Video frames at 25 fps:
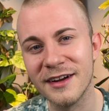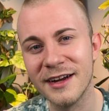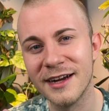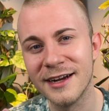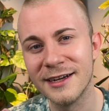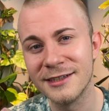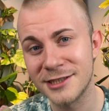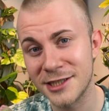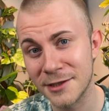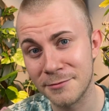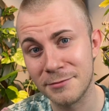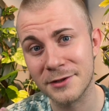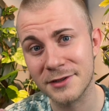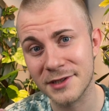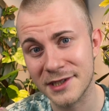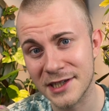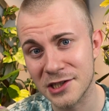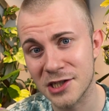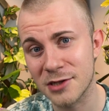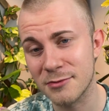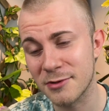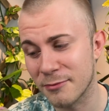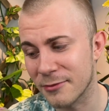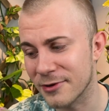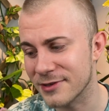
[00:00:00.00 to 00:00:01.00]
typically a
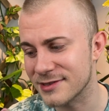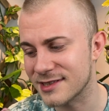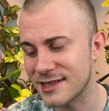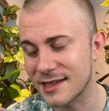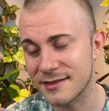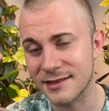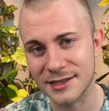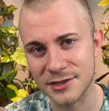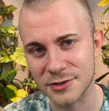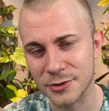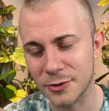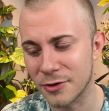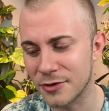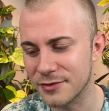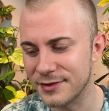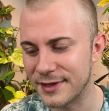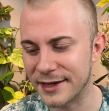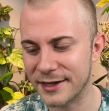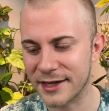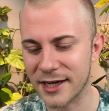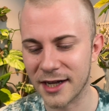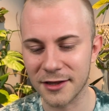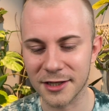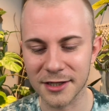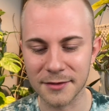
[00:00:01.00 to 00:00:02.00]
little bit more sunlight to hold that
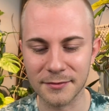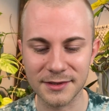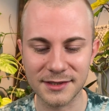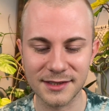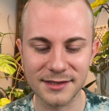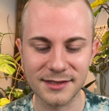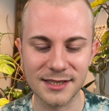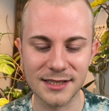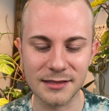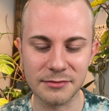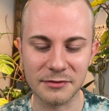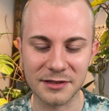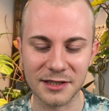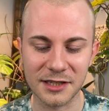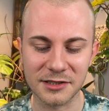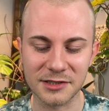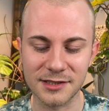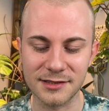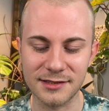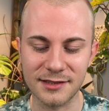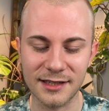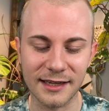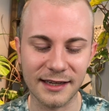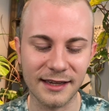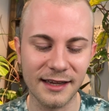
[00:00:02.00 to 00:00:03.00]
color, but this is one that
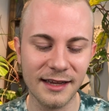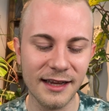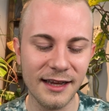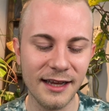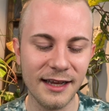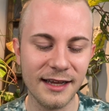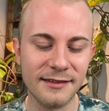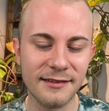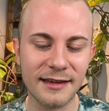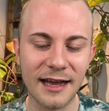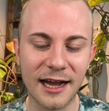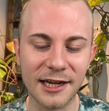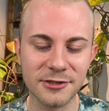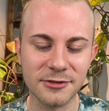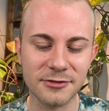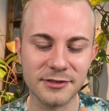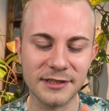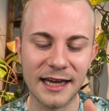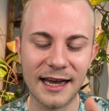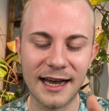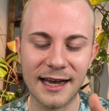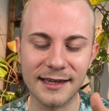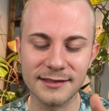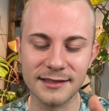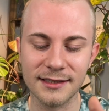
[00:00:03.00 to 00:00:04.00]
just like naturally
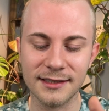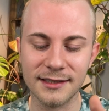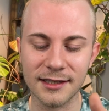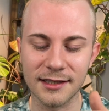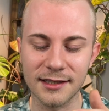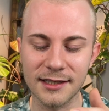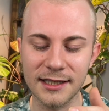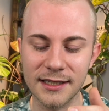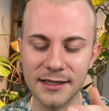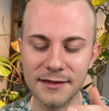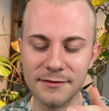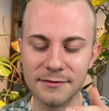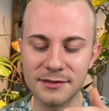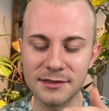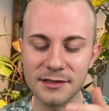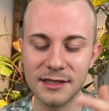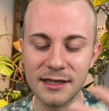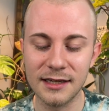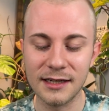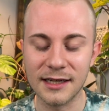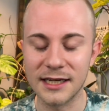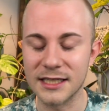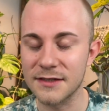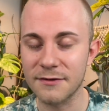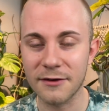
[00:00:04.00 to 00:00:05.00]
has it in the leaves.
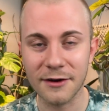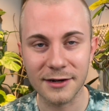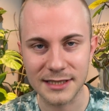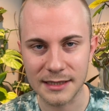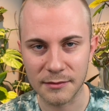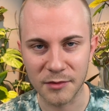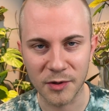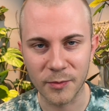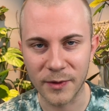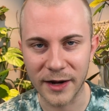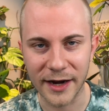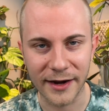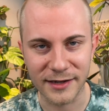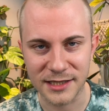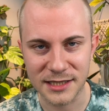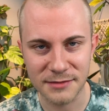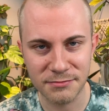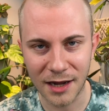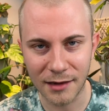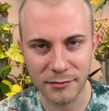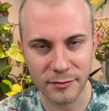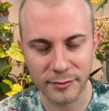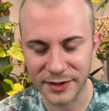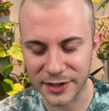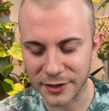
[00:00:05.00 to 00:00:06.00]
As far as I'm aware, it's
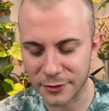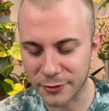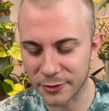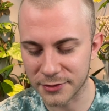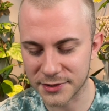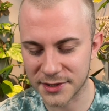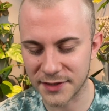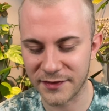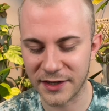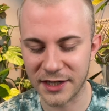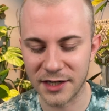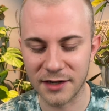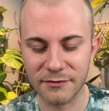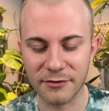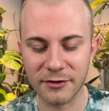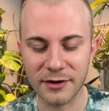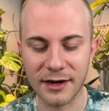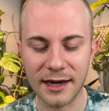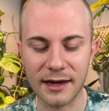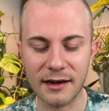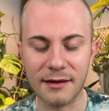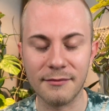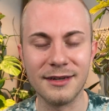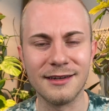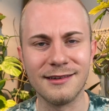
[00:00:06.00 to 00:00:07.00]
probably a cultivated
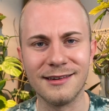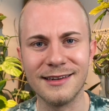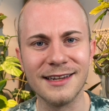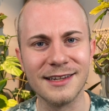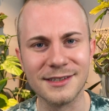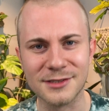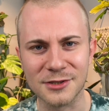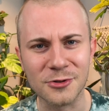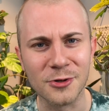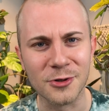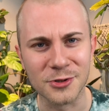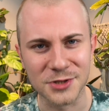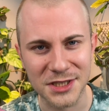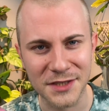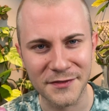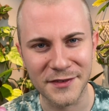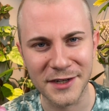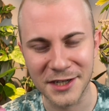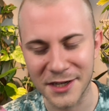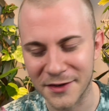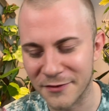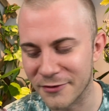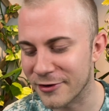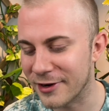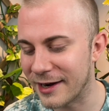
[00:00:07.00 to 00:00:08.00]
variety. I mean, it is a
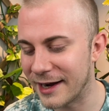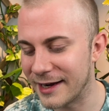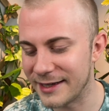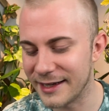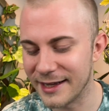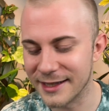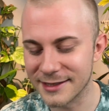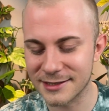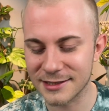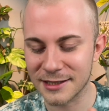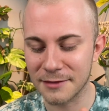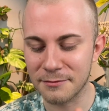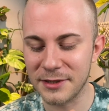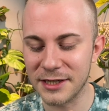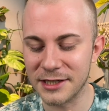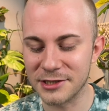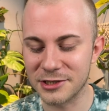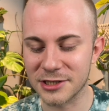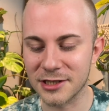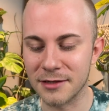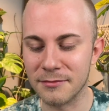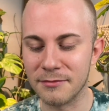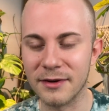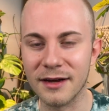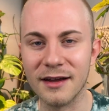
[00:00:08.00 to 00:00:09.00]
cultivated variety. It's an
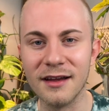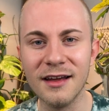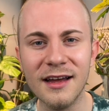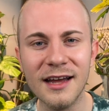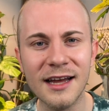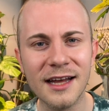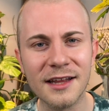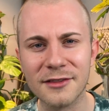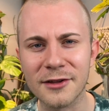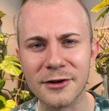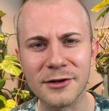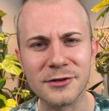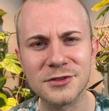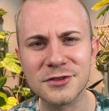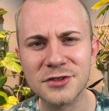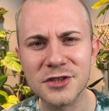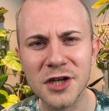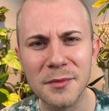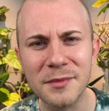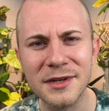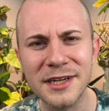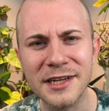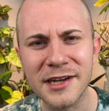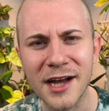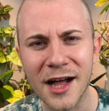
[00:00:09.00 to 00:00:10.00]
Episcia, but there are so
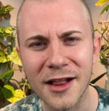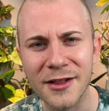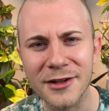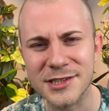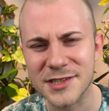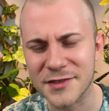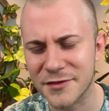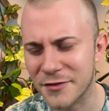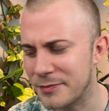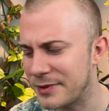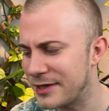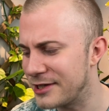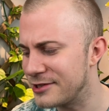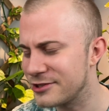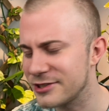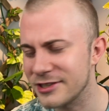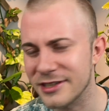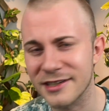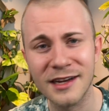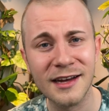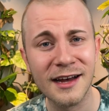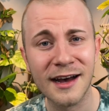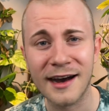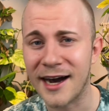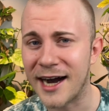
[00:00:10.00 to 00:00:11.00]
many colors of
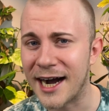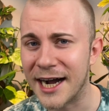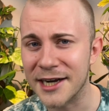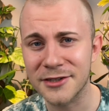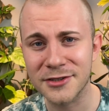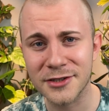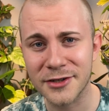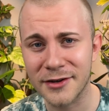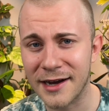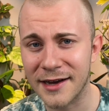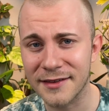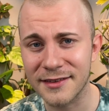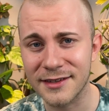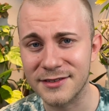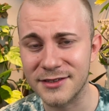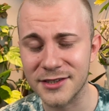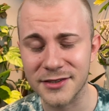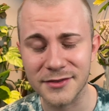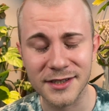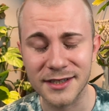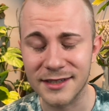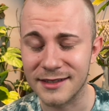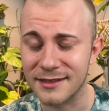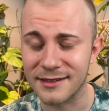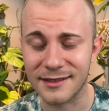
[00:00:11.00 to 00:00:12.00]
Episcia. I don't know how they
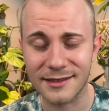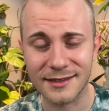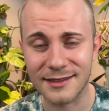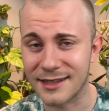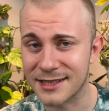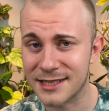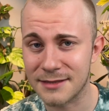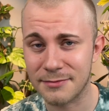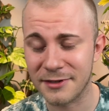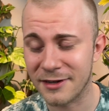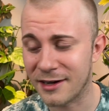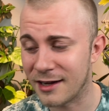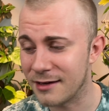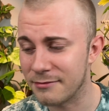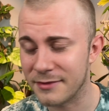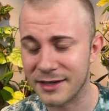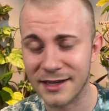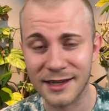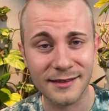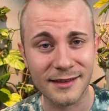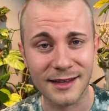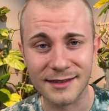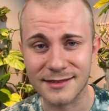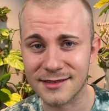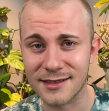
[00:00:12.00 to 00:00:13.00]
do it. That's beyond
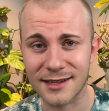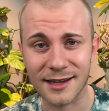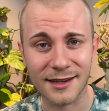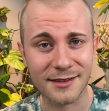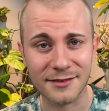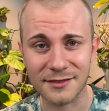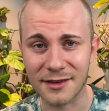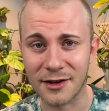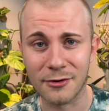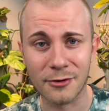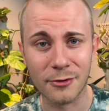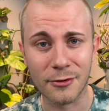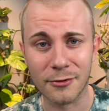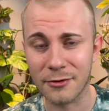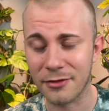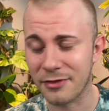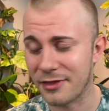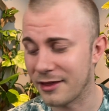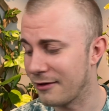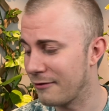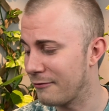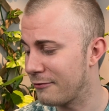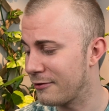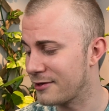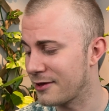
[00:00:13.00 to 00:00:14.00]
me. That's like a whole
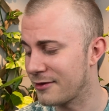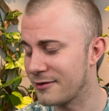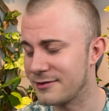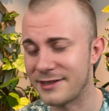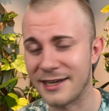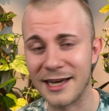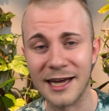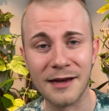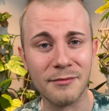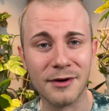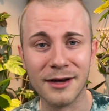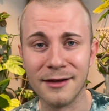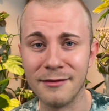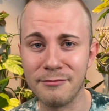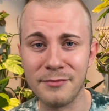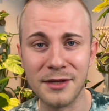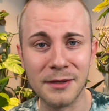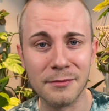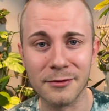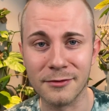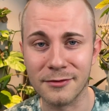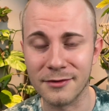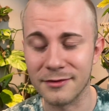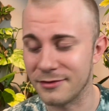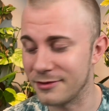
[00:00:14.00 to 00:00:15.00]
thing for another day, but
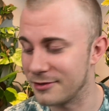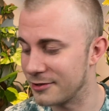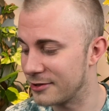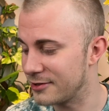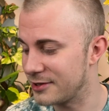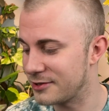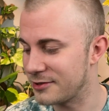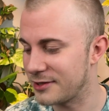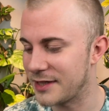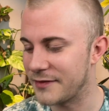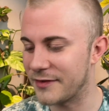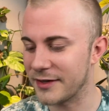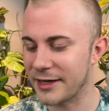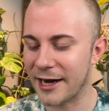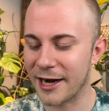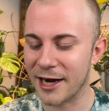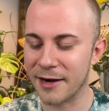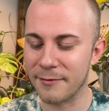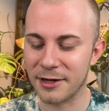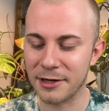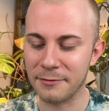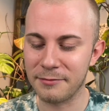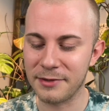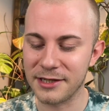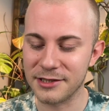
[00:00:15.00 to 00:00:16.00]
people literally don't even care
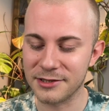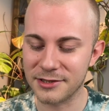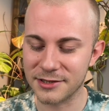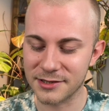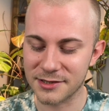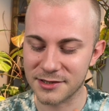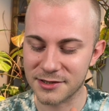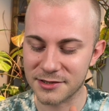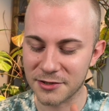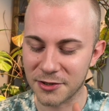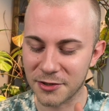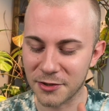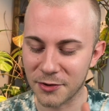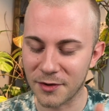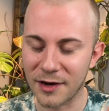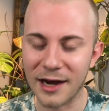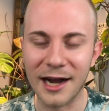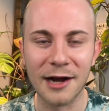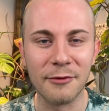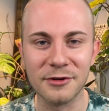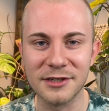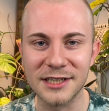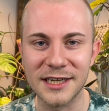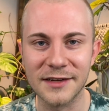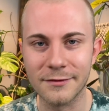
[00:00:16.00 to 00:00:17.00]
about Episcias, so I
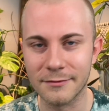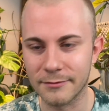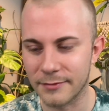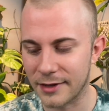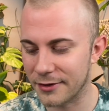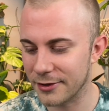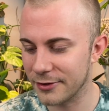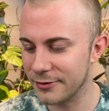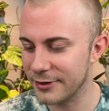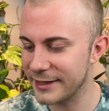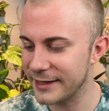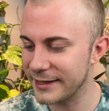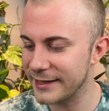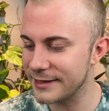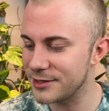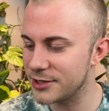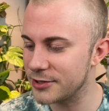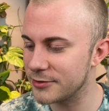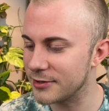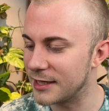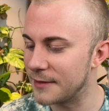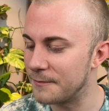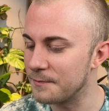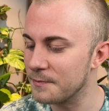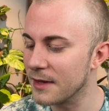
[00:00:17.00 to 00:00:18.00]
wouldn't even bother looking
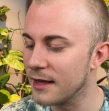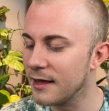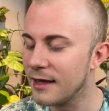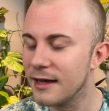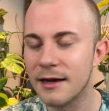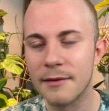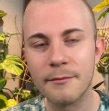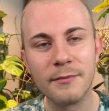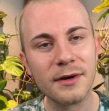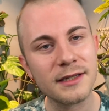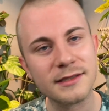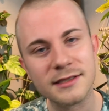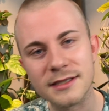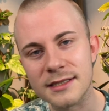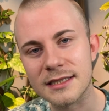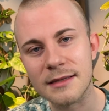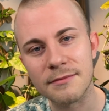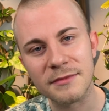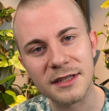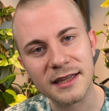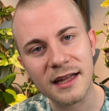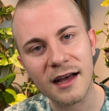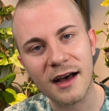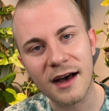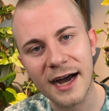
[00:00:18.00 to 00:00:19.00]
into it. But it's just
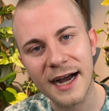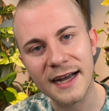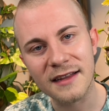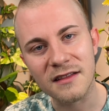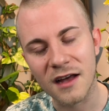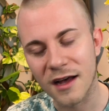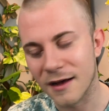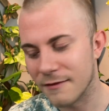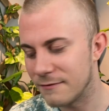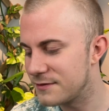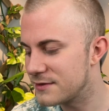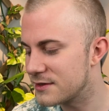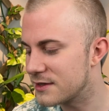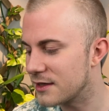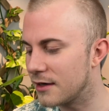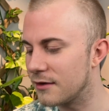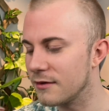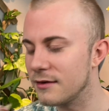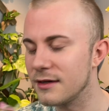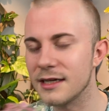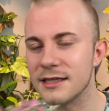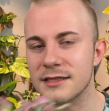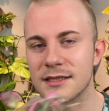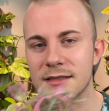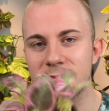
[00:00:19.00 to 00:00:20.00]
something that I love,
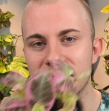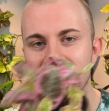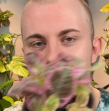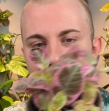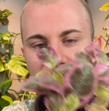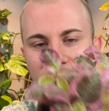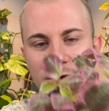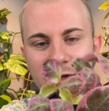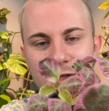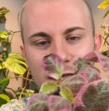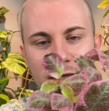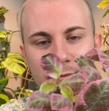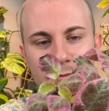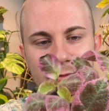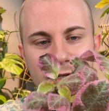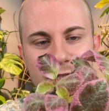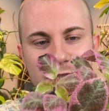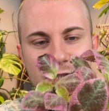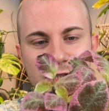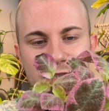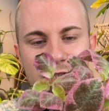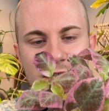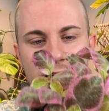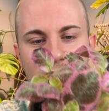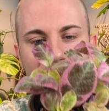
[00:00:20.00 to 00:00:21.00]
so it's something I really
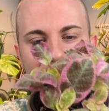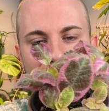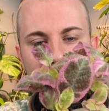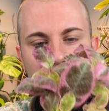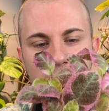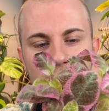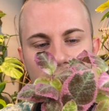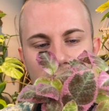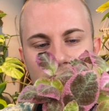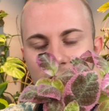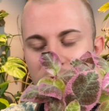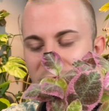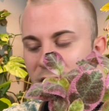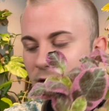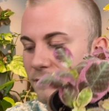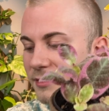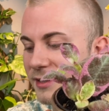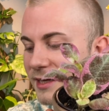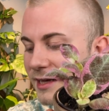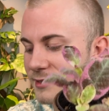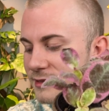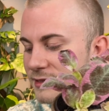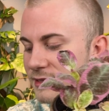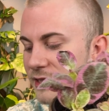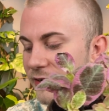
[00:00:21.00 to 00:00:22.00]
appreciate. I really love them.
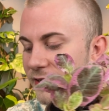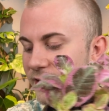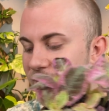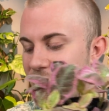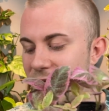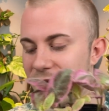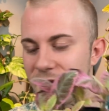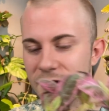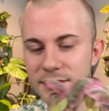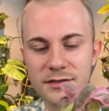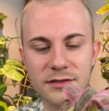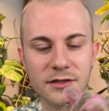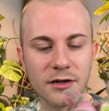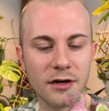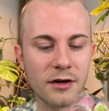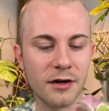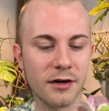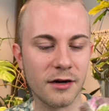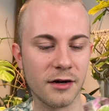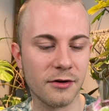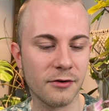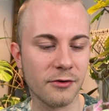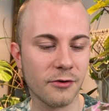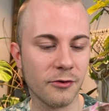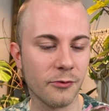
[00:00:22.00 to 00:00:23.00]
Gesneriads
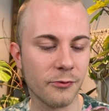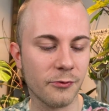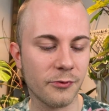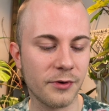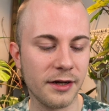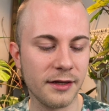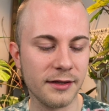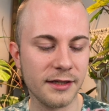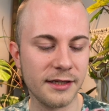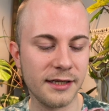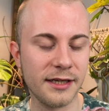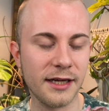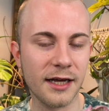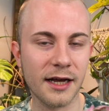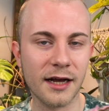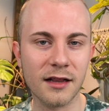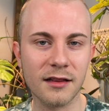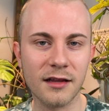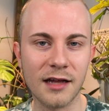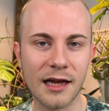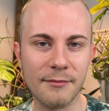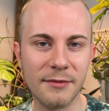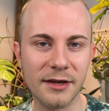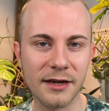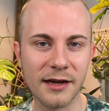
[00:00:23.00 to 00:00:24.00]
are really
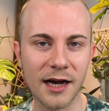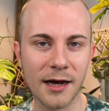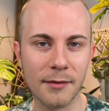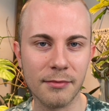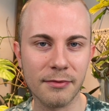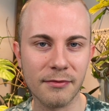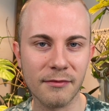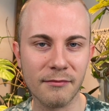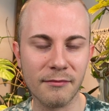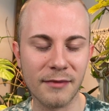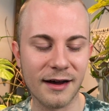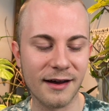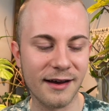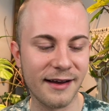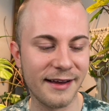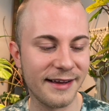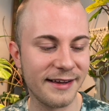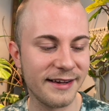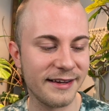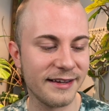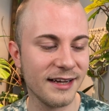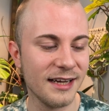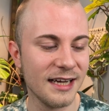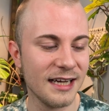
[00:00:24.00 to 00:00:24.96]
climbing up my